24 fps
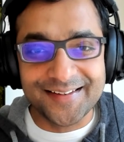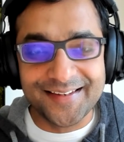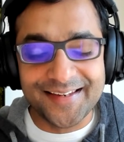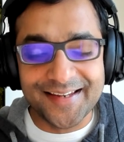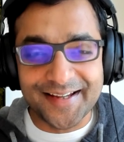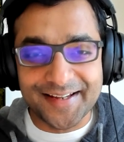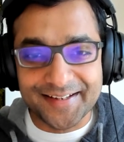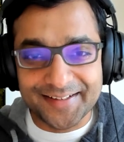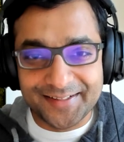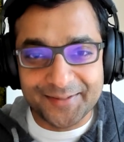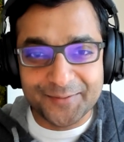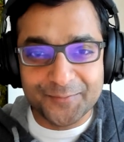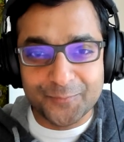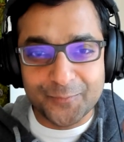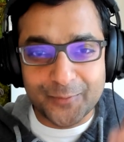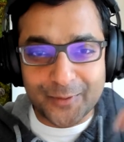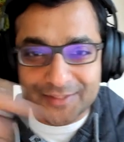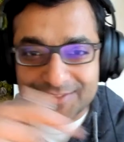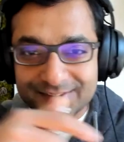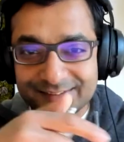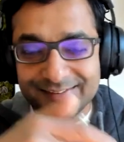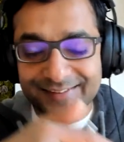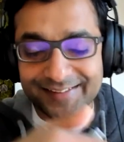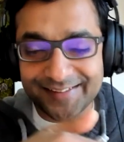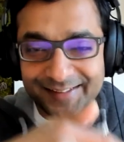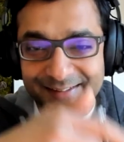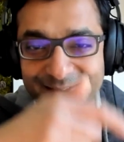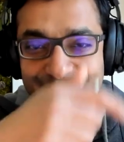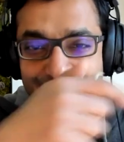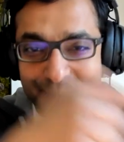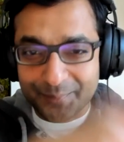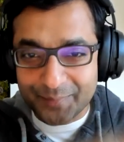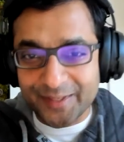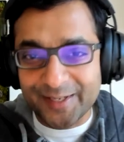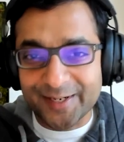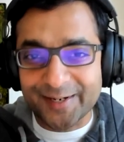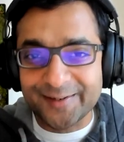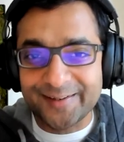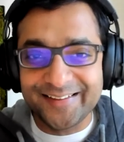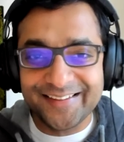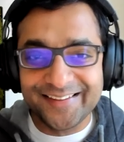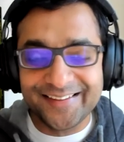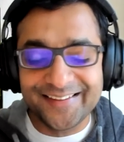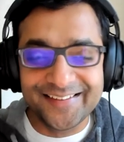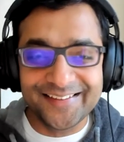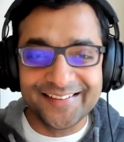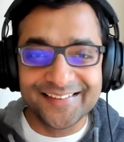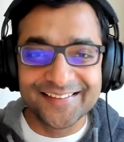yeah, it wasn't in the
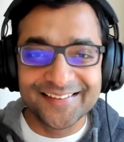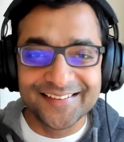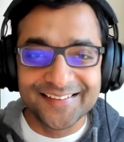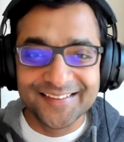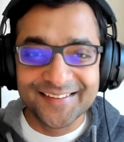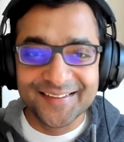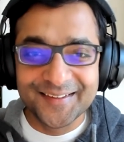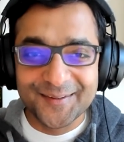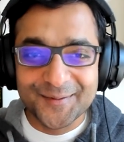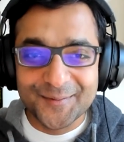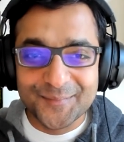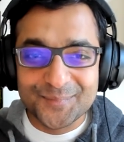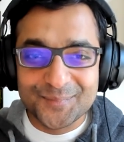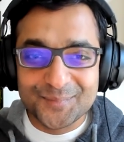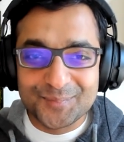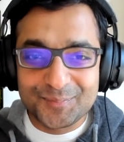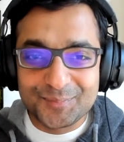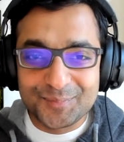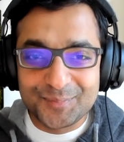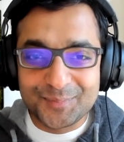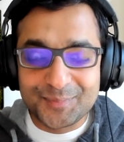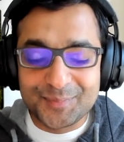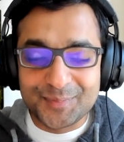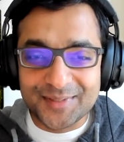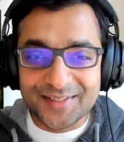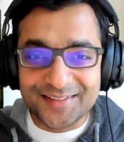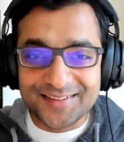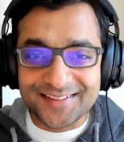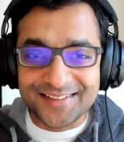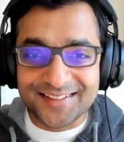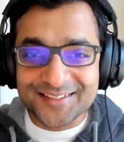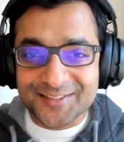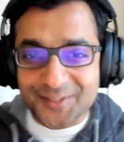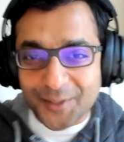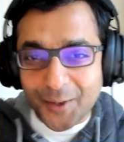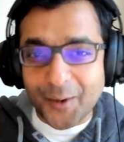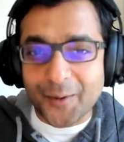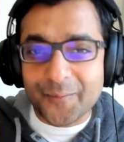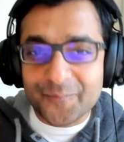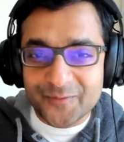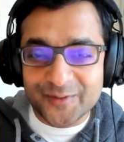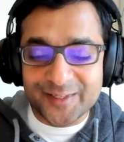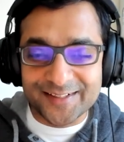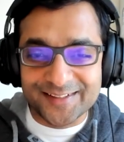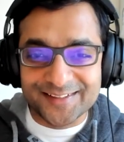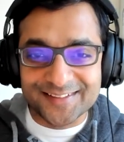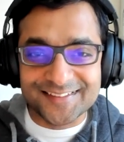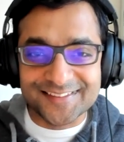PRD, but it's
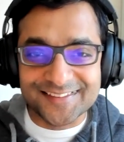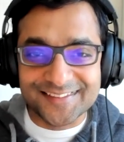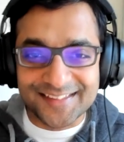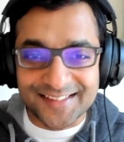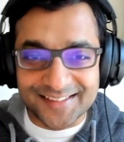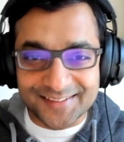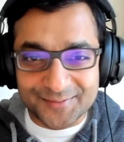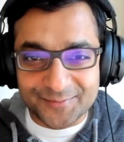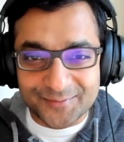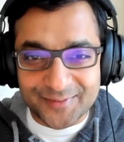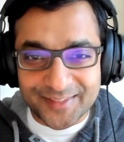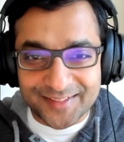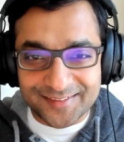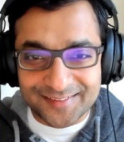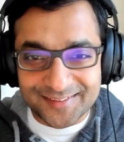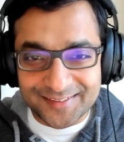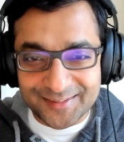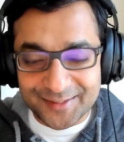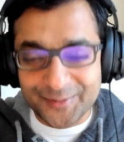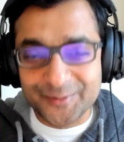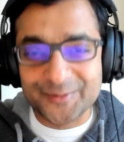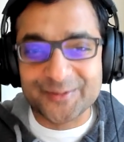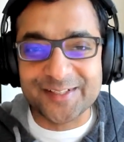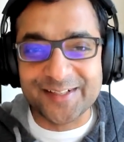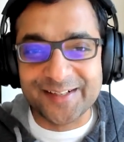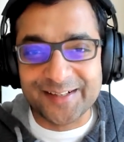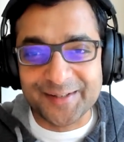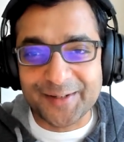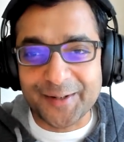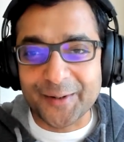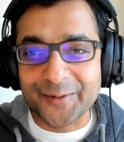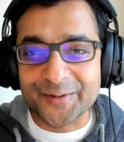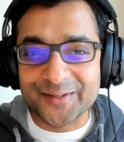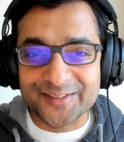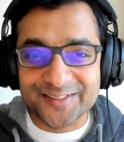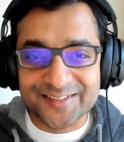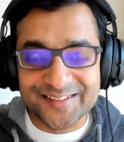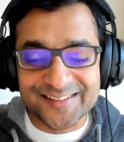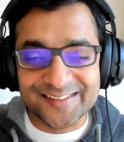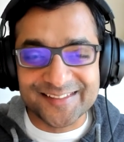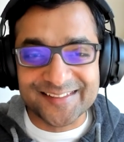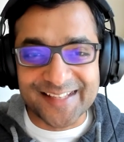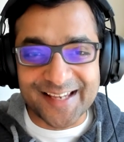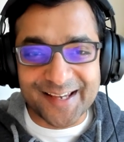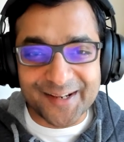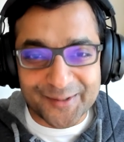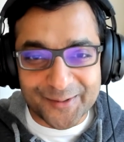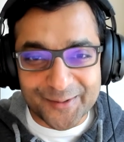obvious that when the user encounters
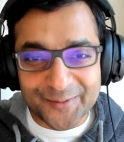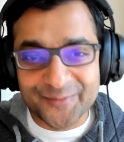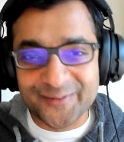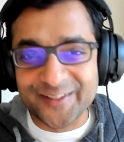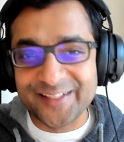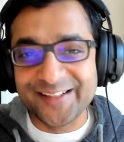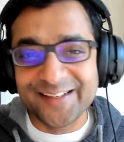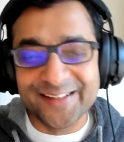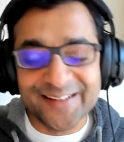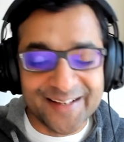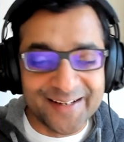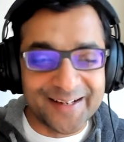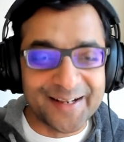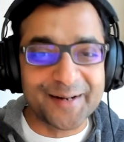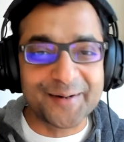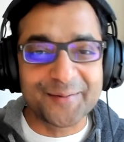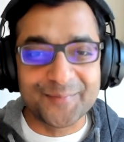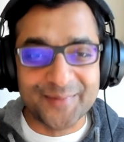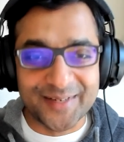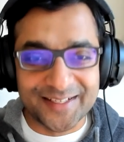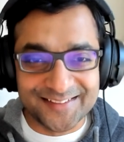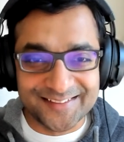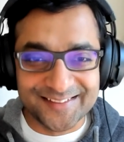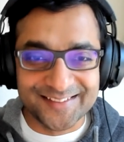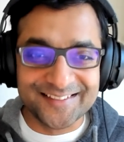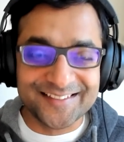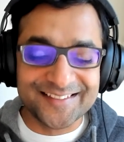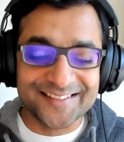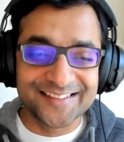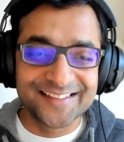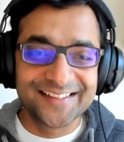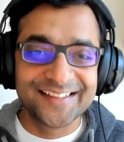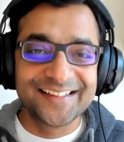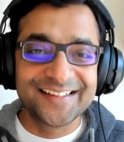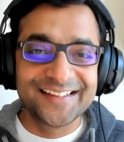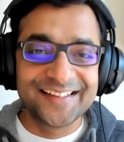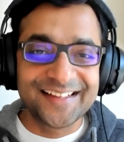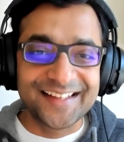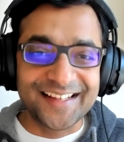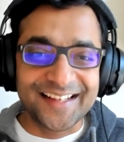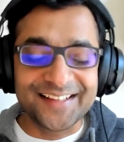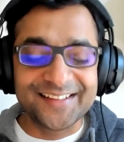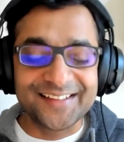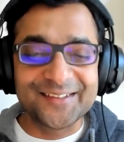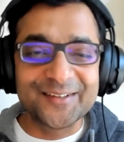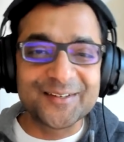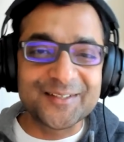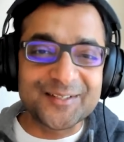this error, we need an error message.
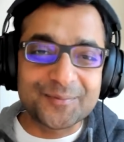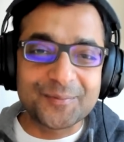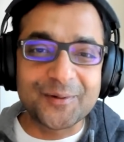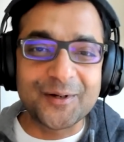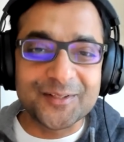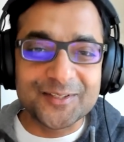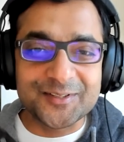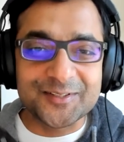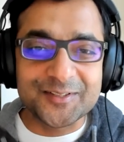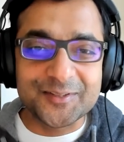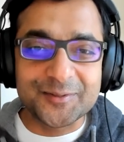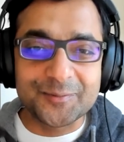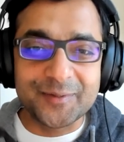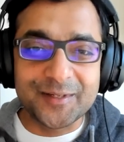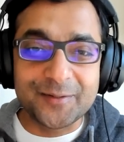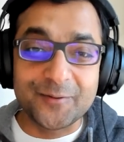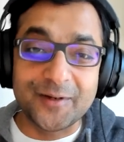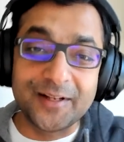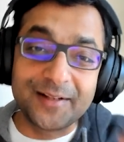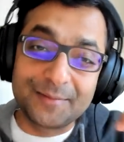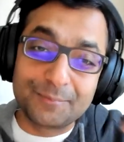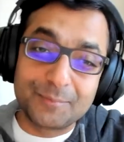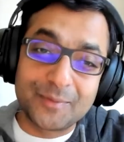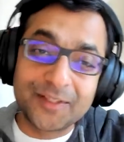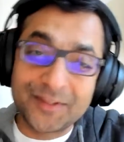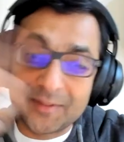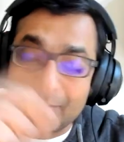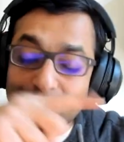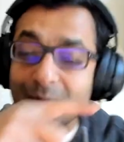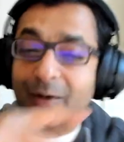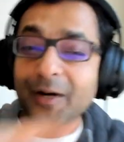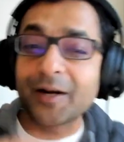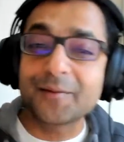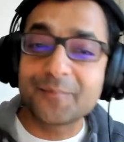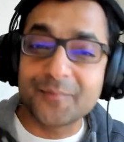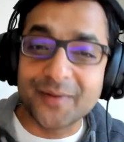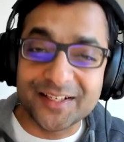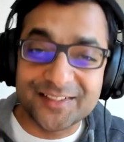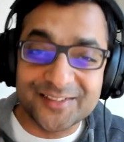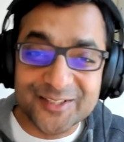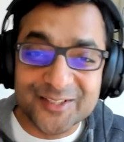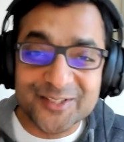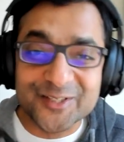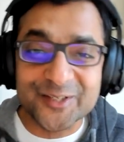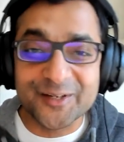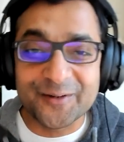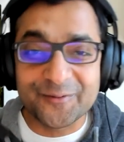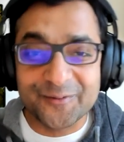And the response used to be, well, but the product
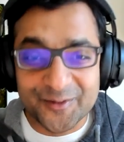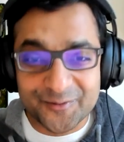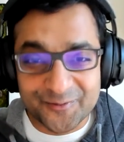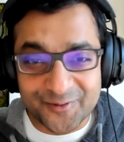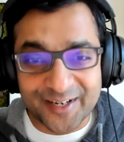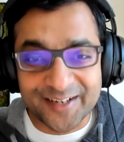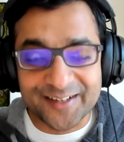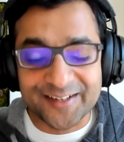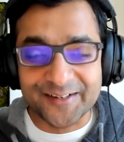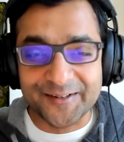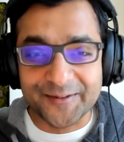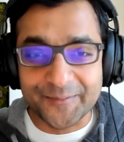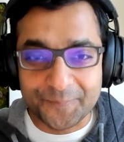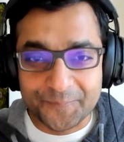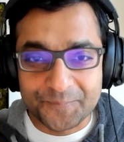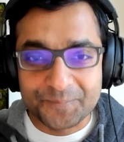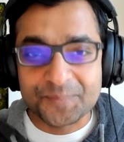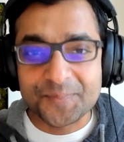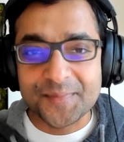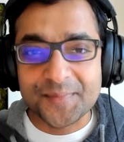manager should have defined it